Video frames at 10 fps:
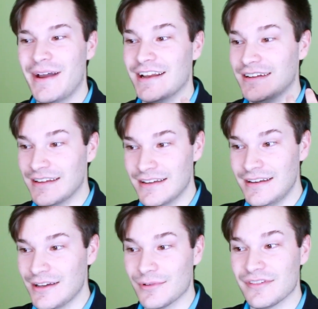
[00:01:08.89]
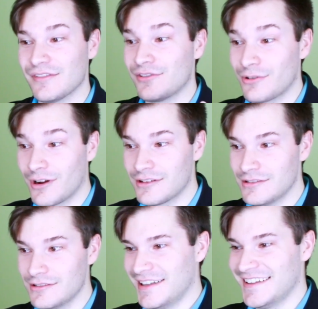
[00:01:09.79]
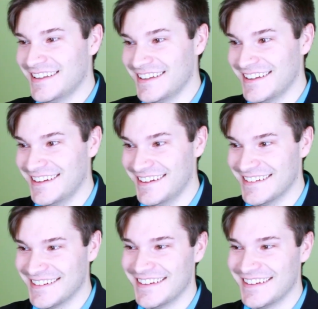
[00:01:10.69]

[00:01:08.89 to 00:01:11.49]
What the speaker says: I did. It was a struggle. That